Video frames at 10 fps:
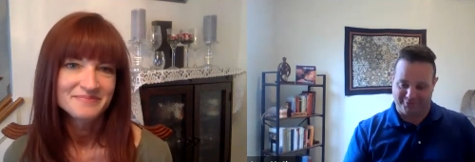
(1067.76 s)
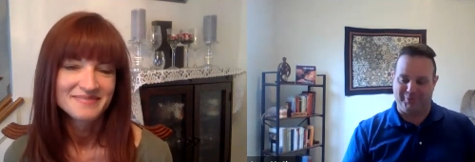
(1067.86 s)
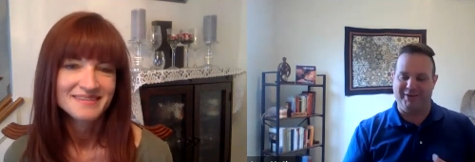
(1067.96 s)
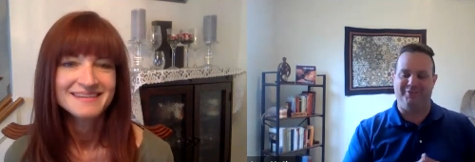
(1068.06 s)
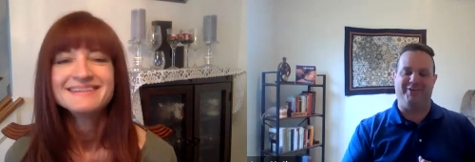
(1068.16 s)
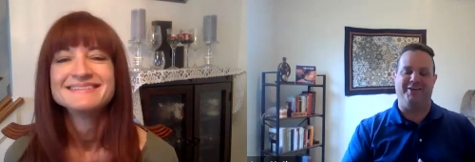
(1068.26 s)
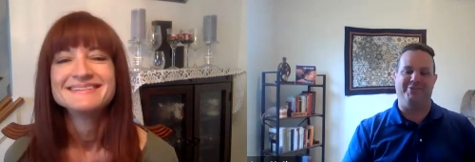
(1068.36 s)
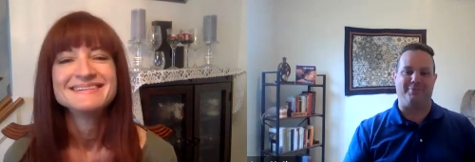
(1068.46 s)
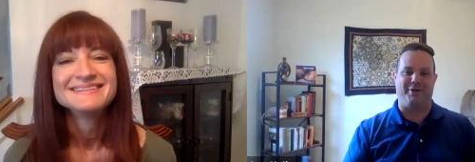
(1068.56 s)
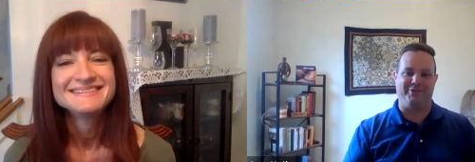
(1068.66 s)
Speaker 1: everybody defines
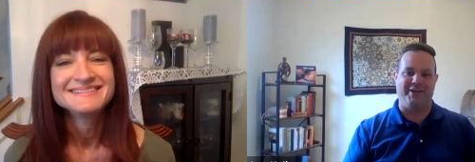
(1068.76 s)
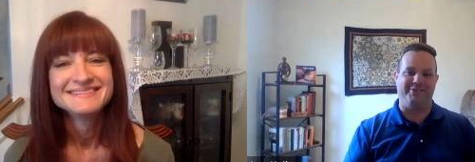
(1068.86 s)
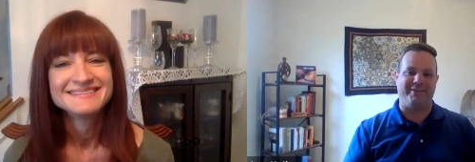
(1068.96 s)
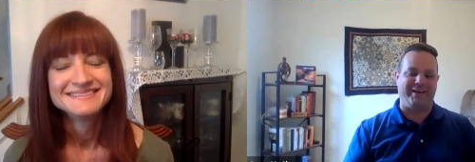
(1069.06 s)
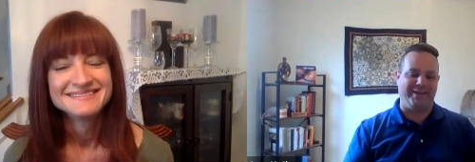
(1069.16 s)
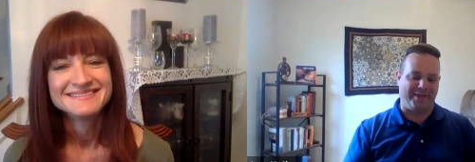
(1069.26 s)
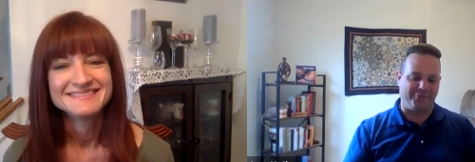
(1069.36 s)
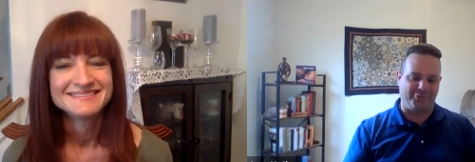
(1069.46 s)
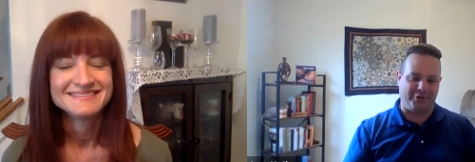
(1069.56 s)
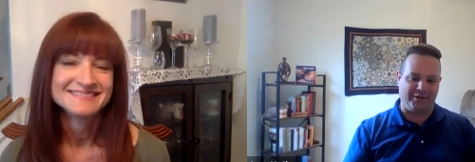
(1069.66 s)
separation anxiety that
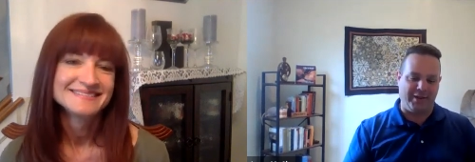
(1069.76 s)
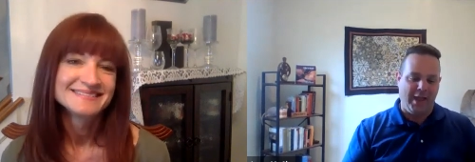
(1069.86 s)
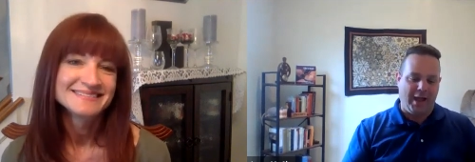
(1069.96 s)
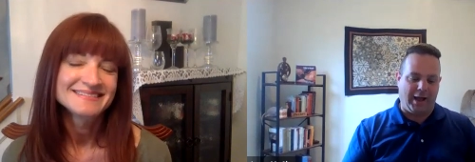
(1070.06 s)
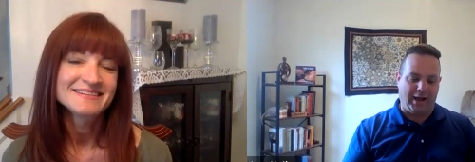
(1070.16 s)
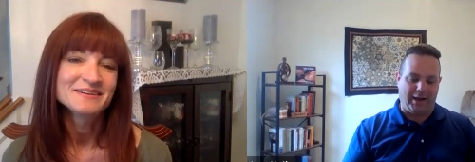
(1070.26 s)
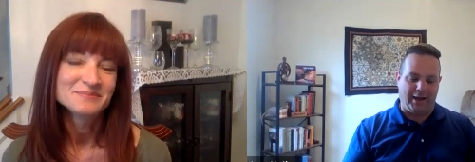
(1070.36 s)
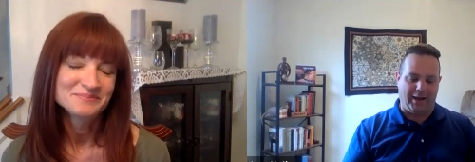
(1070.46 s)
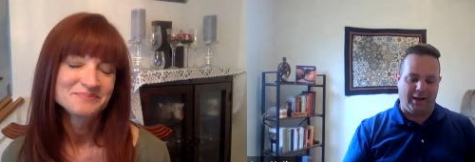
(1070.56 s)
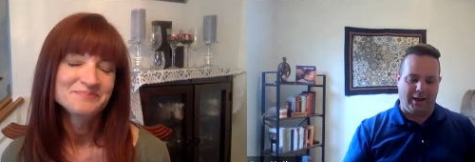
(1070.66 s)
strictly. Uh, yeah.